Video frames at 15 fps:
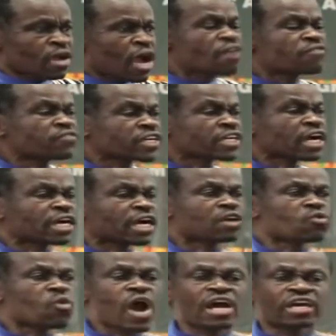Africa
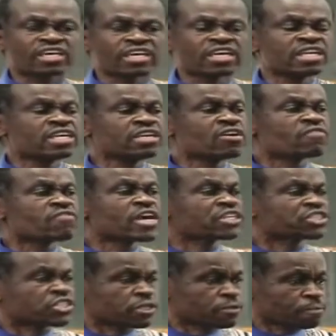can work in
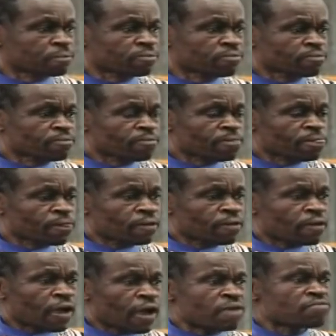innovation.
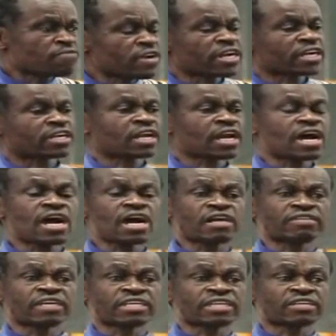I'm very
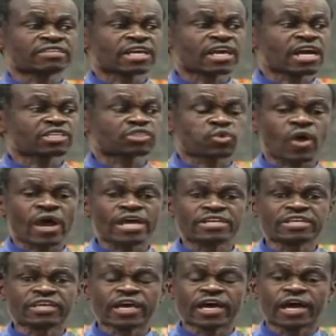glad that in the last
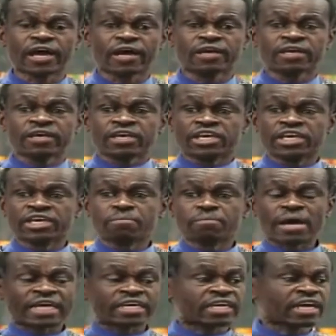one year, in
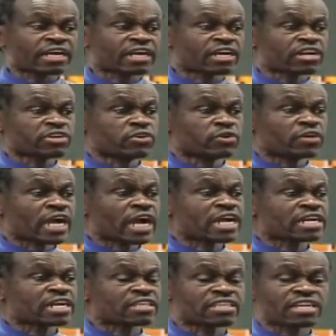Makerere,
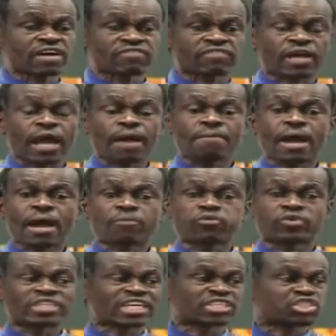Uganda, they have come
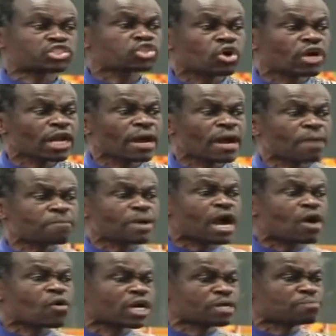up with a
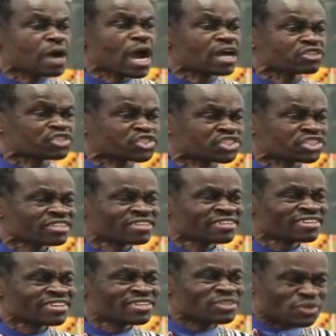solar-powered bus
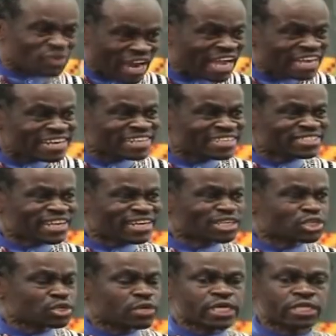Ugandans
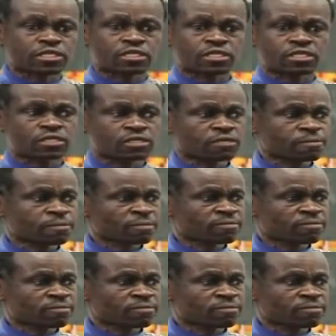can do it.